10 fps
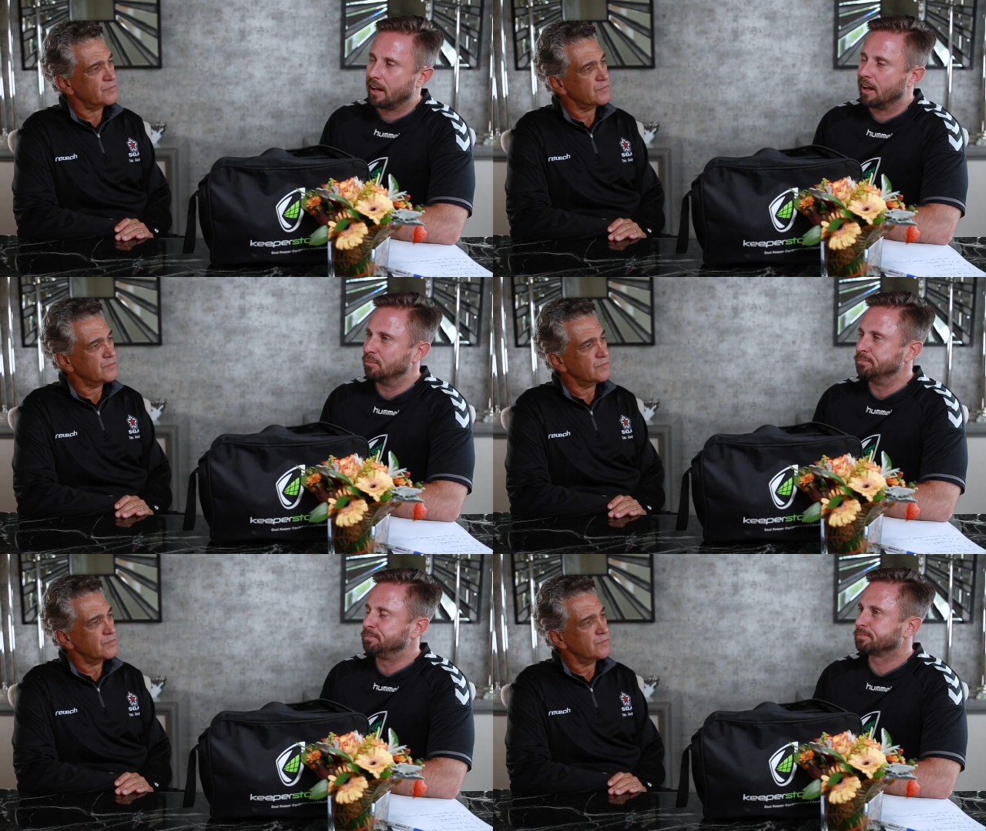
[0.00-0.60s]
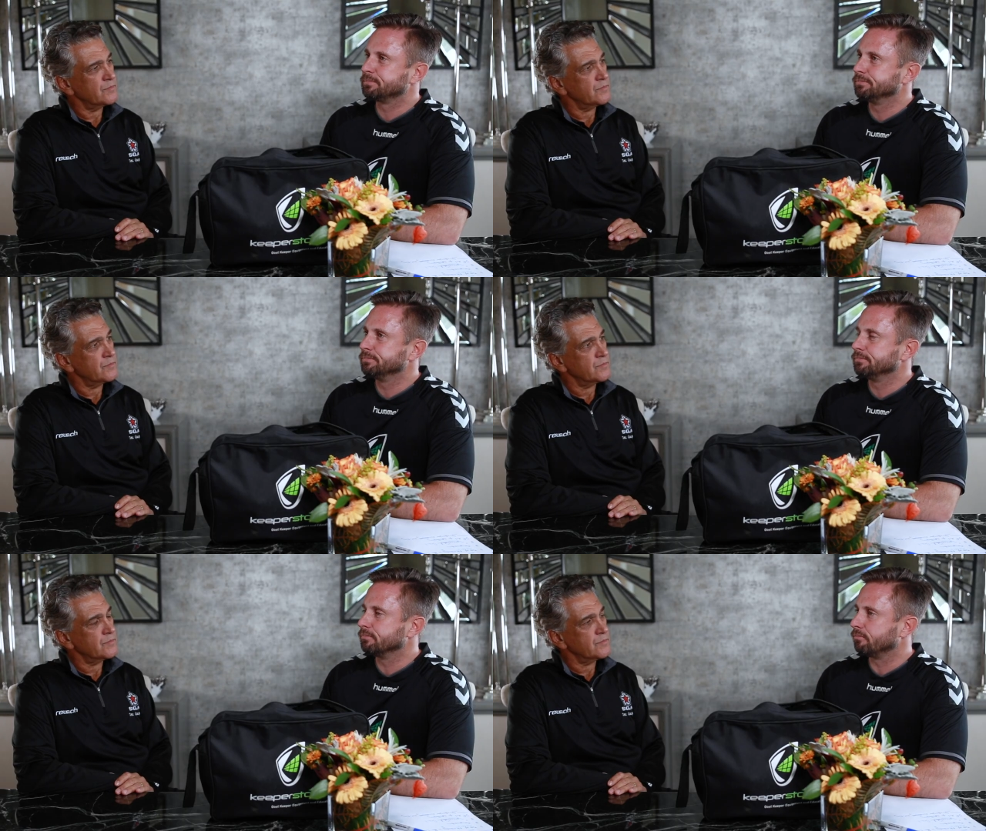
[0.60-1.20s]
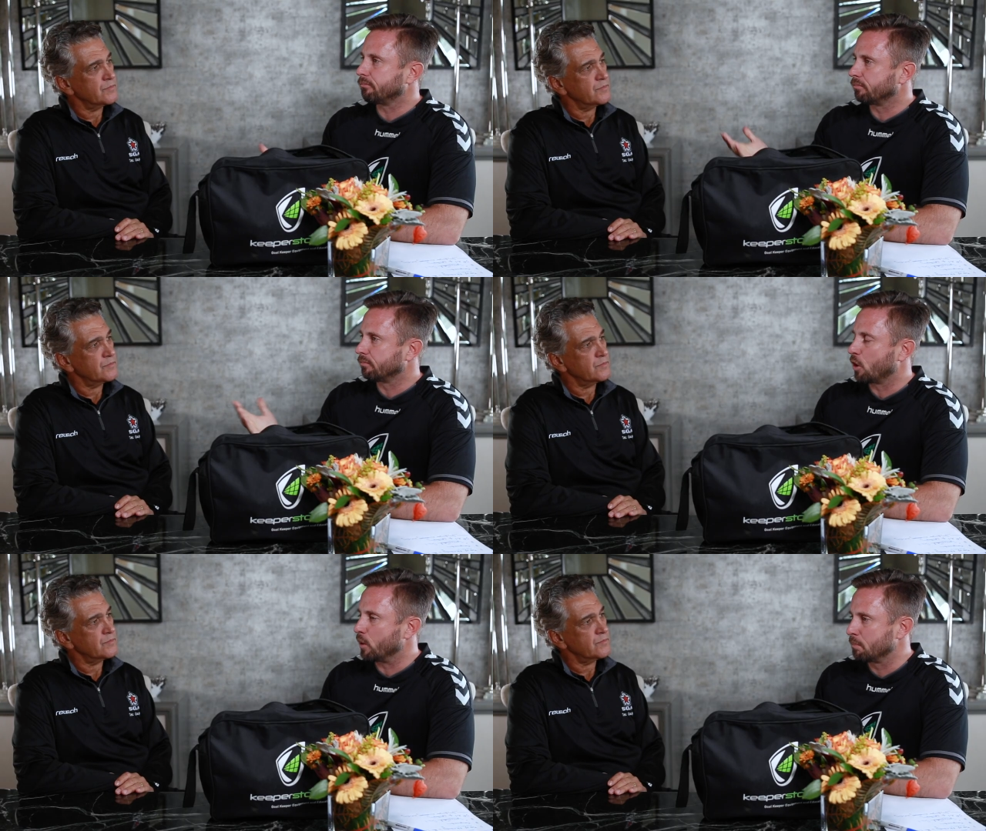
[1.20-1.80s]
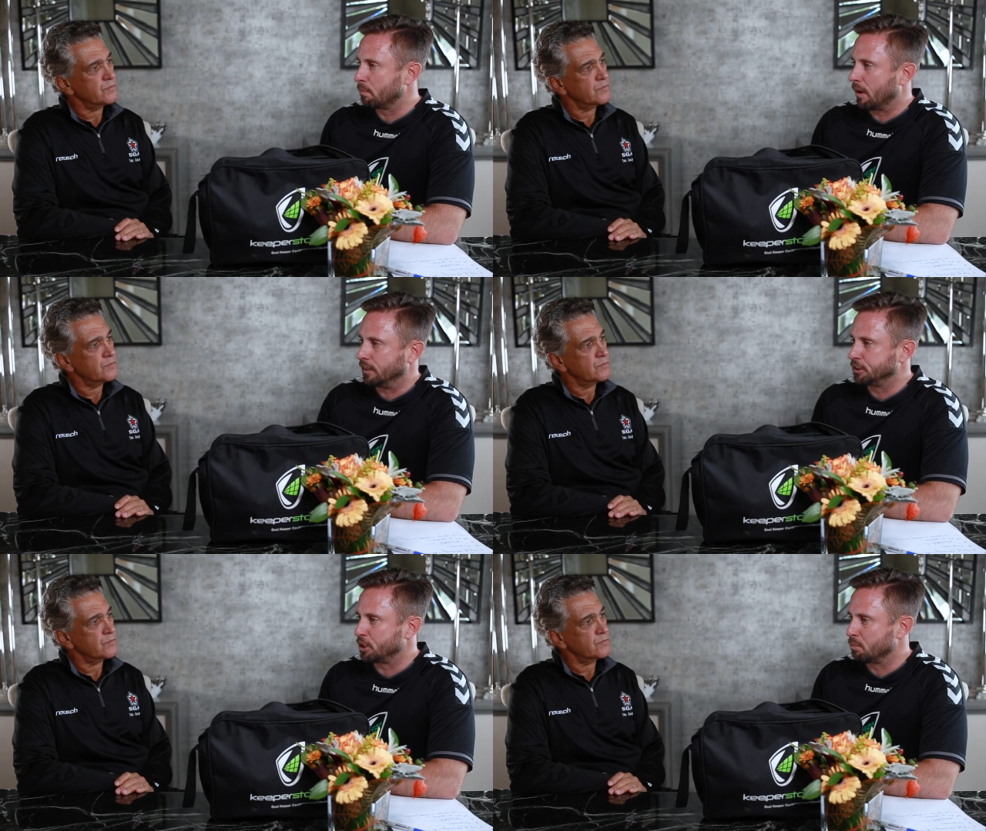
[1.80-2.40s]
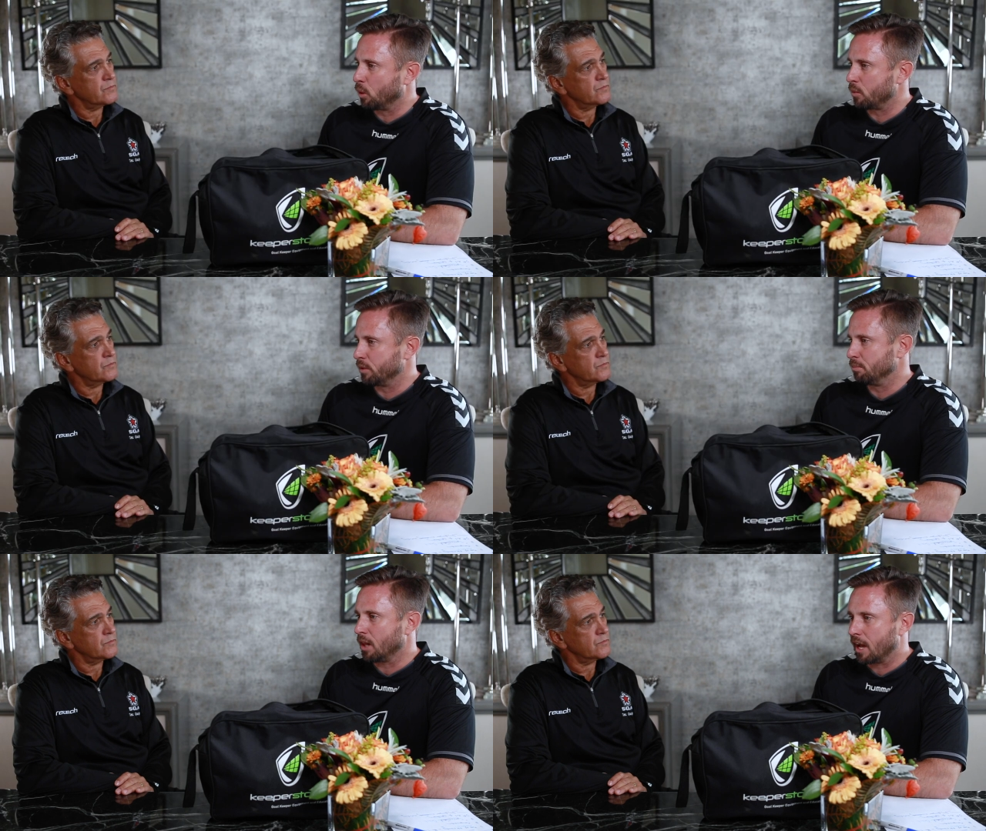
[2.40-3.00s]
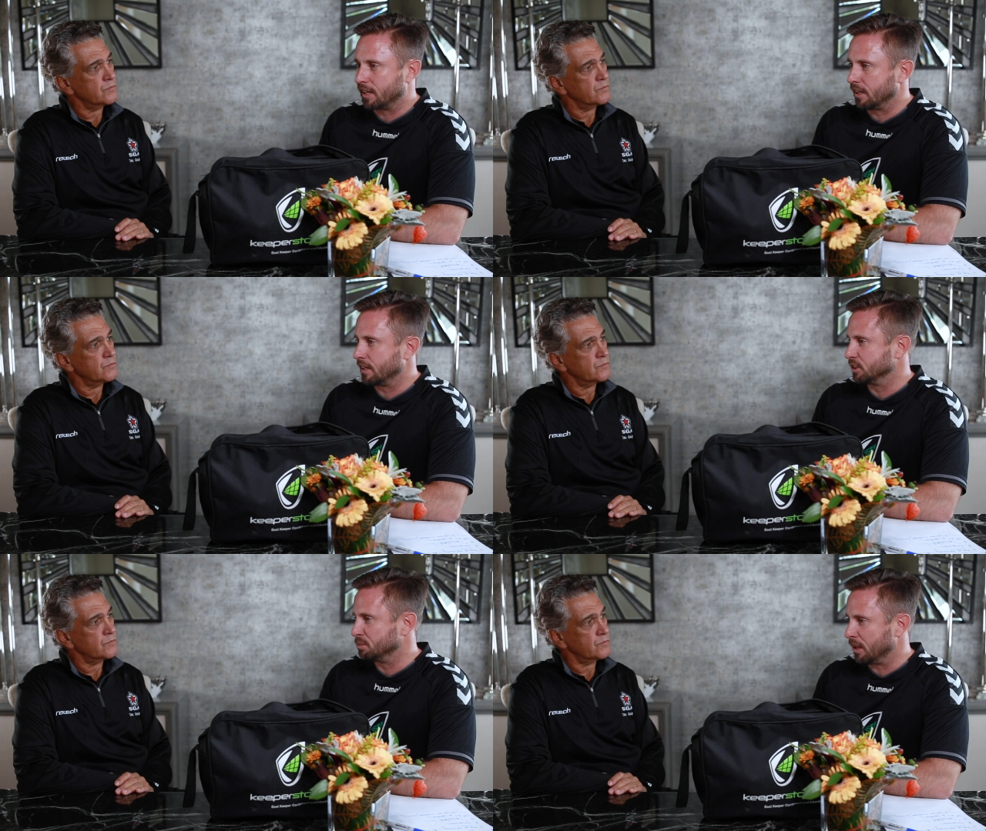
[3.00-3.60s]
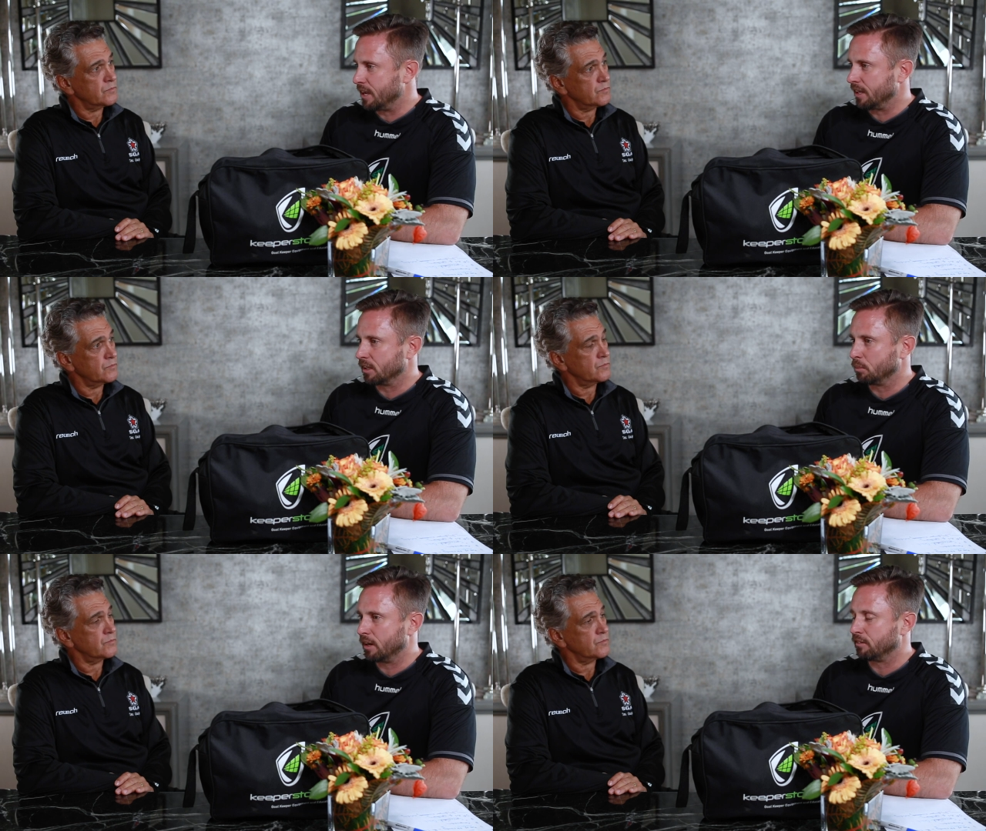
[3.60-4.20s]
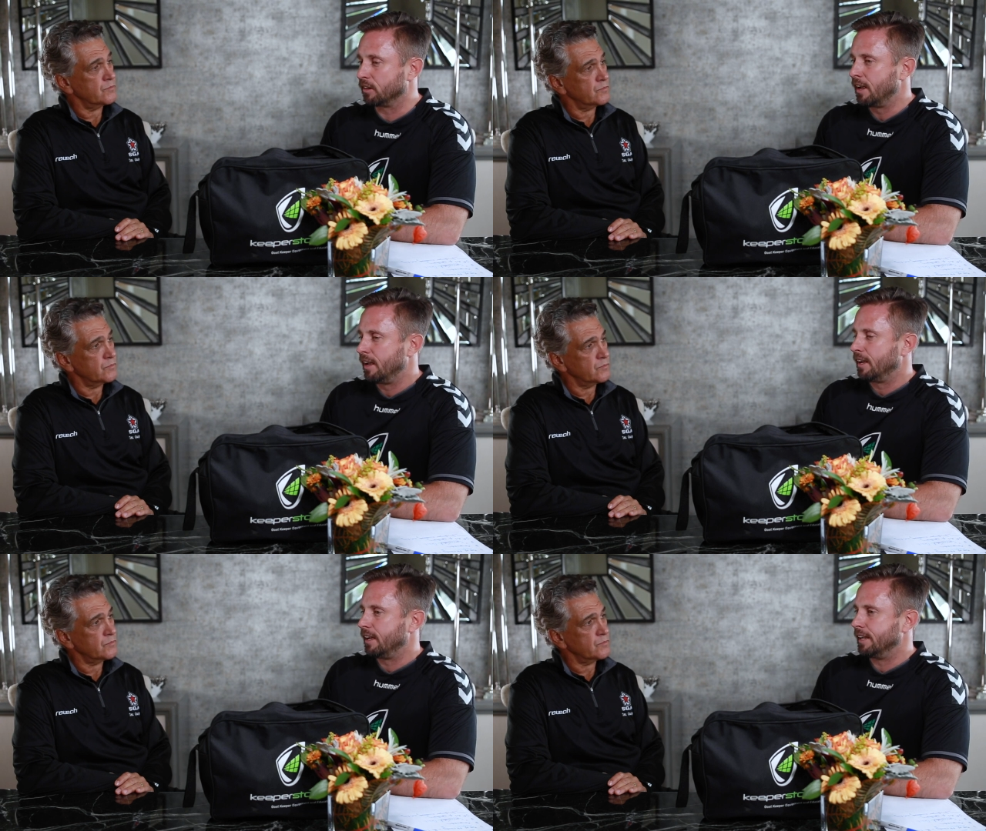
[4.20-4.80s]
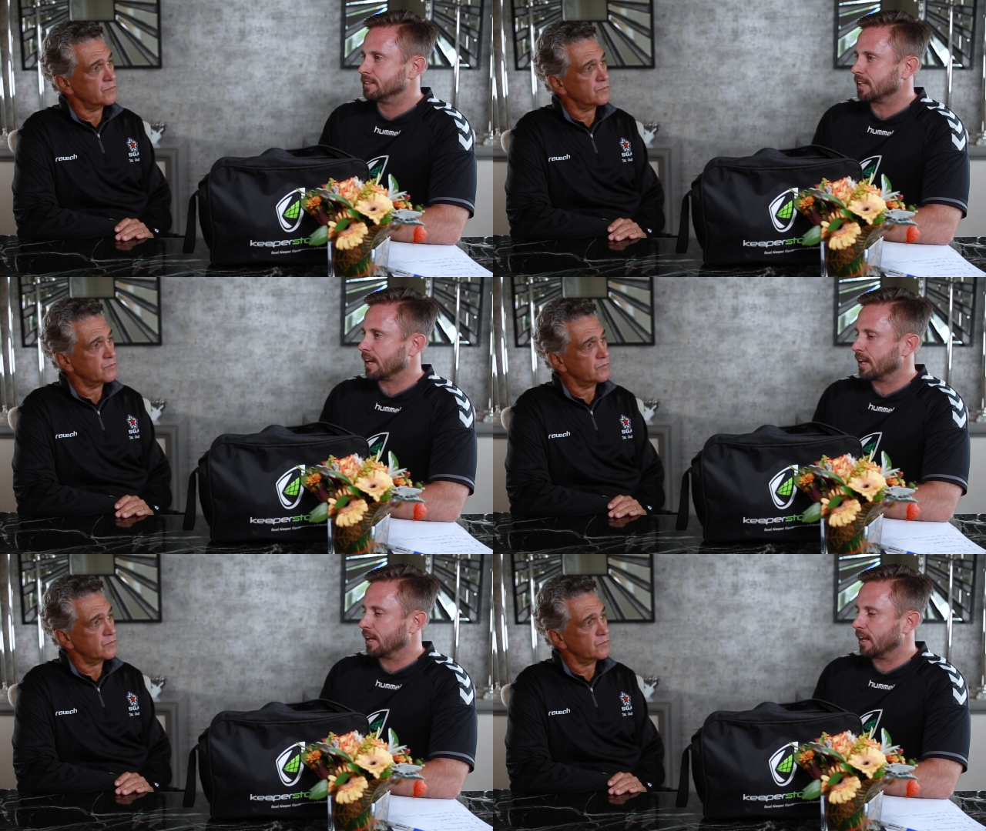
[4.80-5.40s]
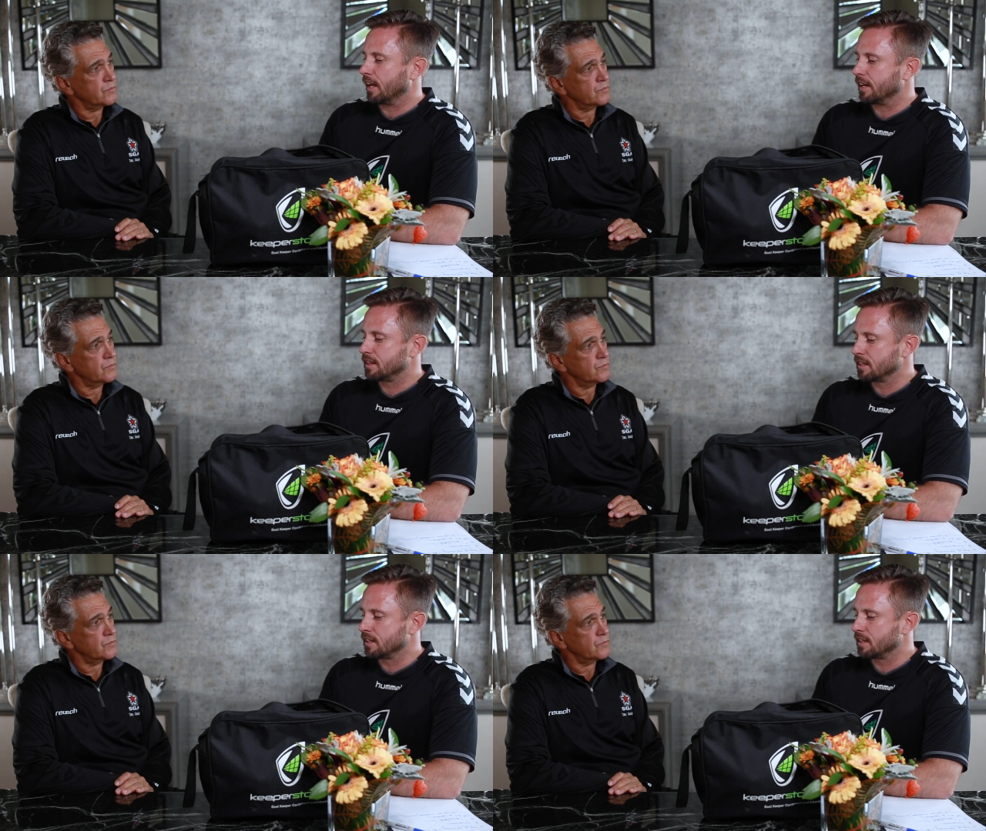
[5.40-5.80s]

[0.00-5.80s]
Speaker 1: Um, Going on to your point with blocking and splaying and whatever, is I